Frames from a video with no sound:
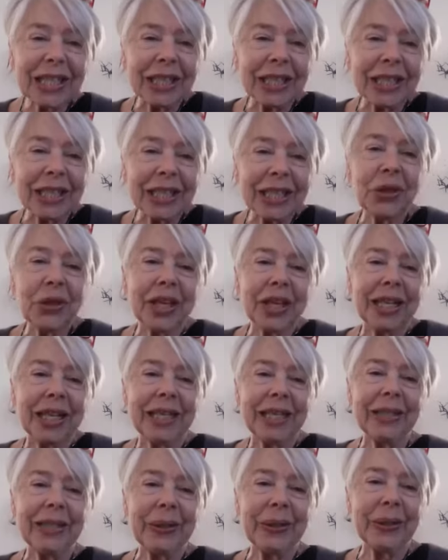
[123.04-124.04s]
a new
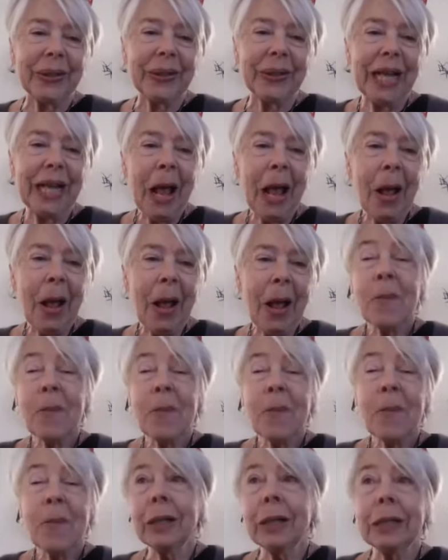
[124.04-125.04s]
thing,
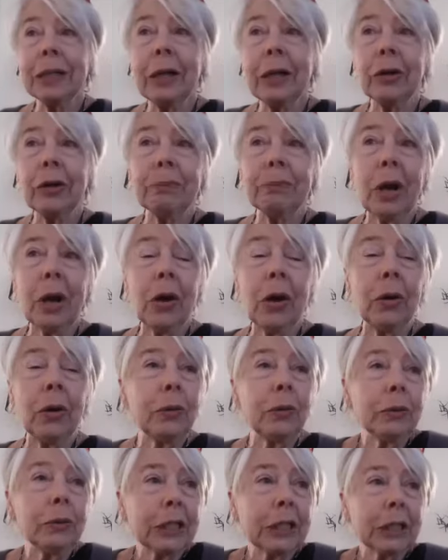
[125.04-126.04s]
Well, lo and
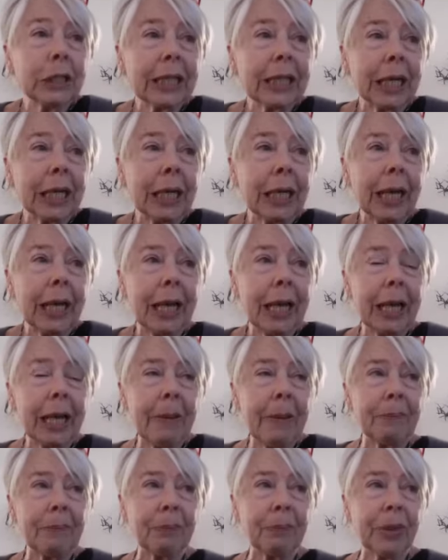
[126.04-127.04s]
behold,
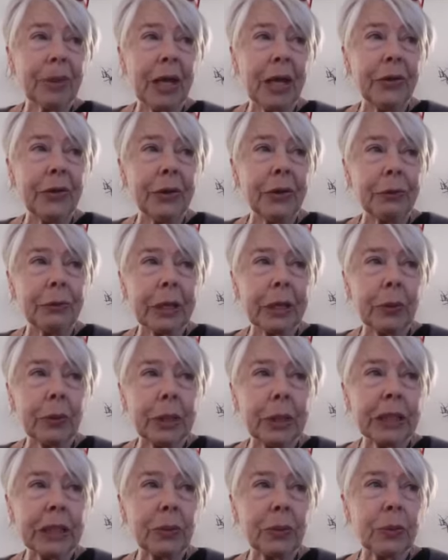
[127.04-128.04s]
suddenly the
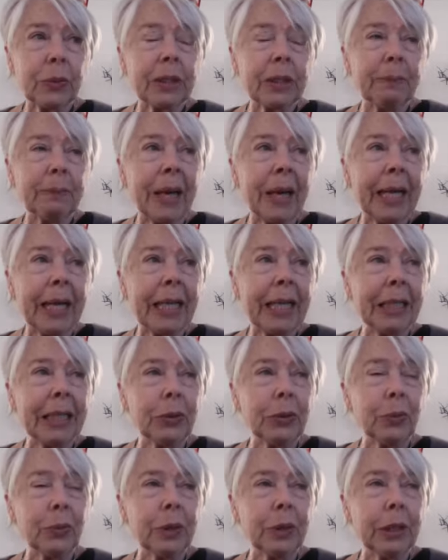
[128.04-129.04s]
request was
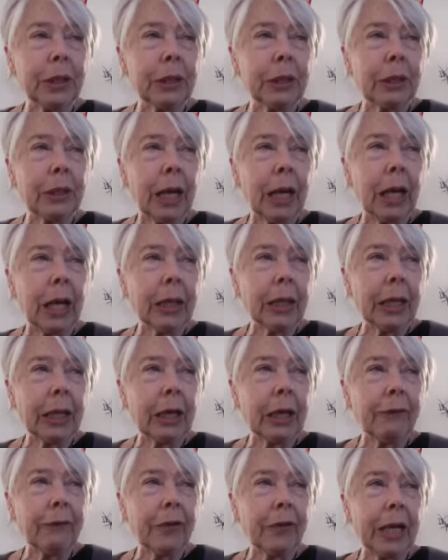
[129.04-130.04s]
made with, I
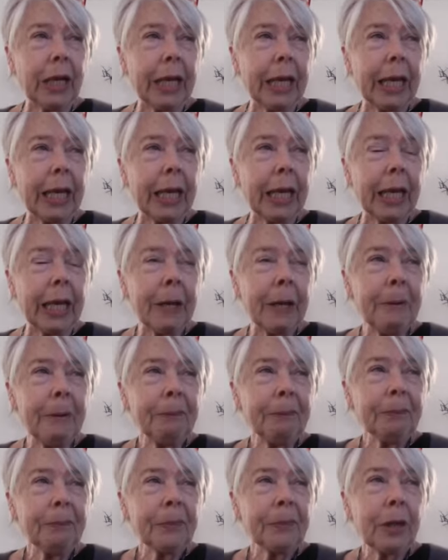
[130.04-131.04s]
think,
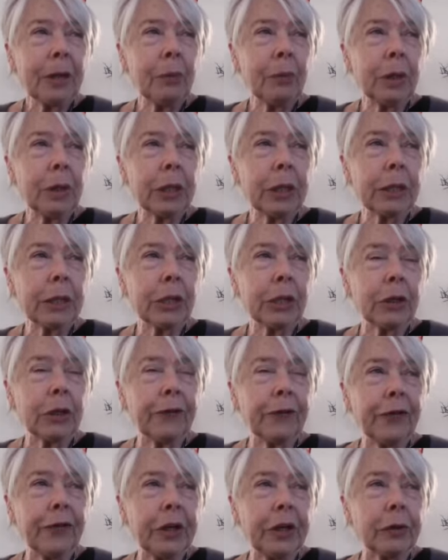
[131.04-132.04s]
with sort
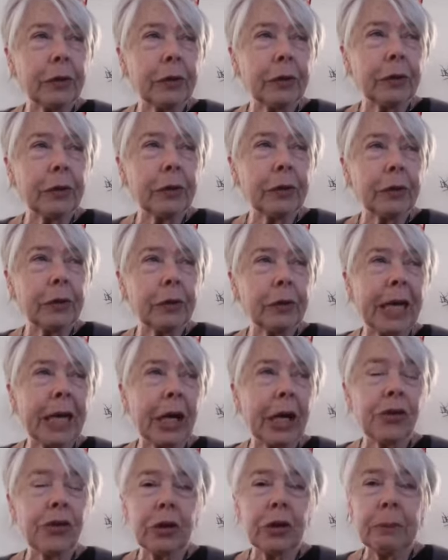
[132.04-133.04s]
of fear and
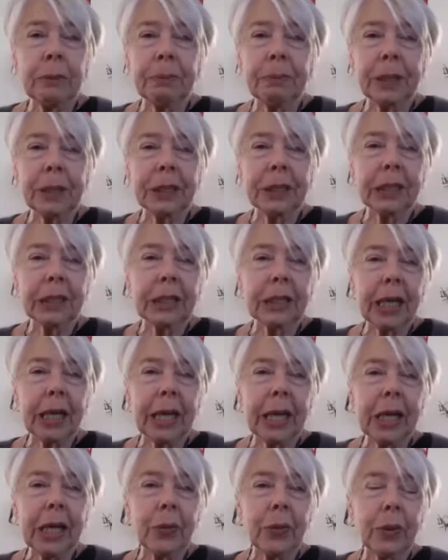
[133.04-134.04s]
trepidation, but
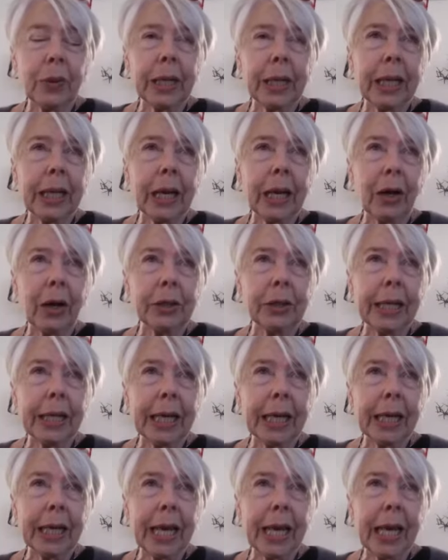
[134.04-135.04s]
equally, on the
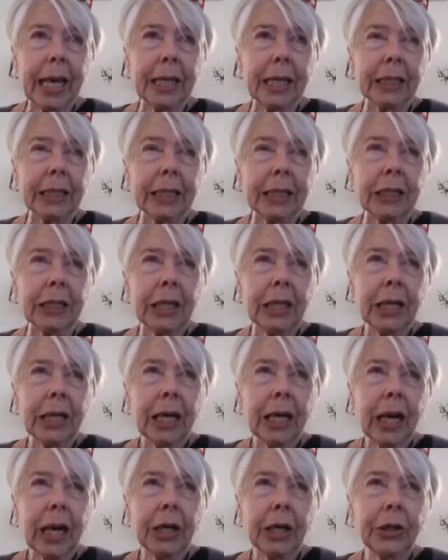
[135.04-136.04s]
other hand,
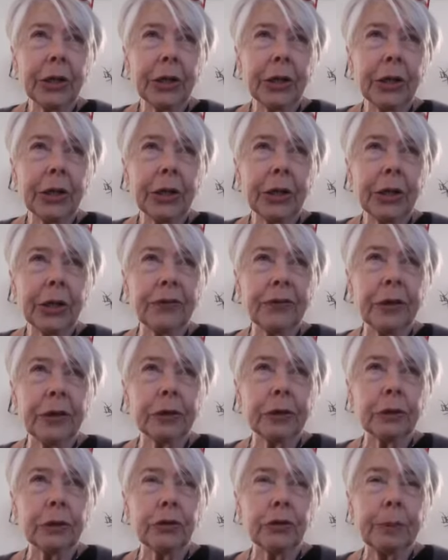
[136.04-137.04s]
I think there was
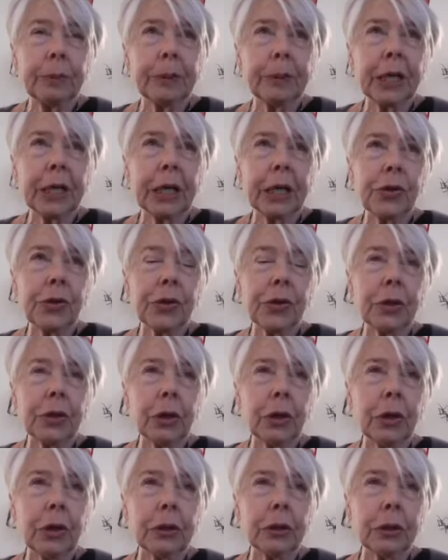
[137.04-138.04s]
fear and trepidation
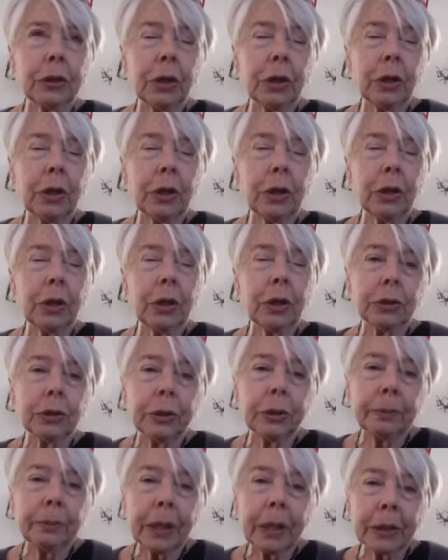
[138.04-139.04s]
on
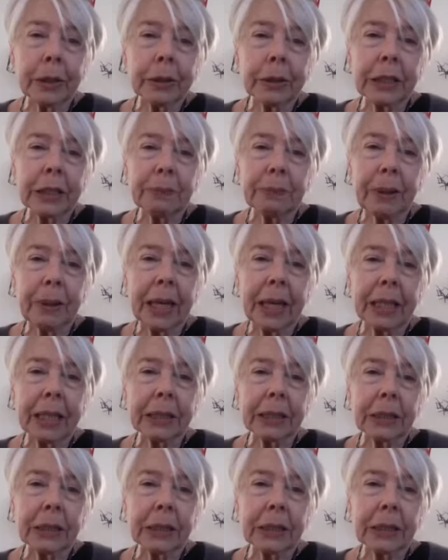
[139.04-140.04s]
Toi Māori's
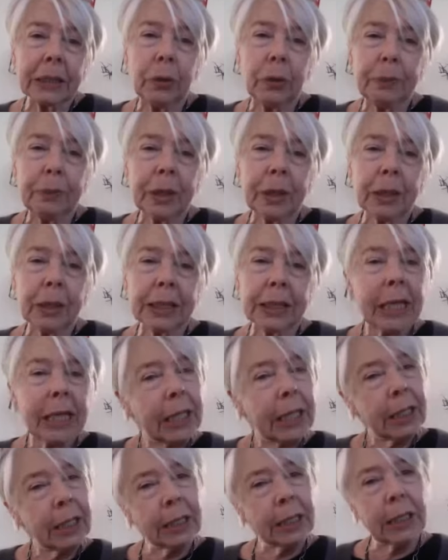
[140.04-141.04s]
part as well, because
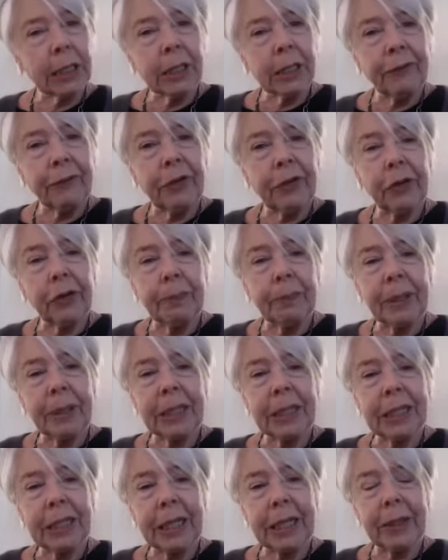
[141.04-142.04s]
this is a very
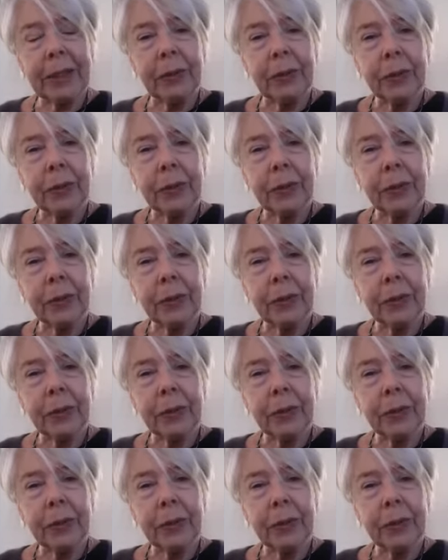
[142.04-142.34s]
big deal.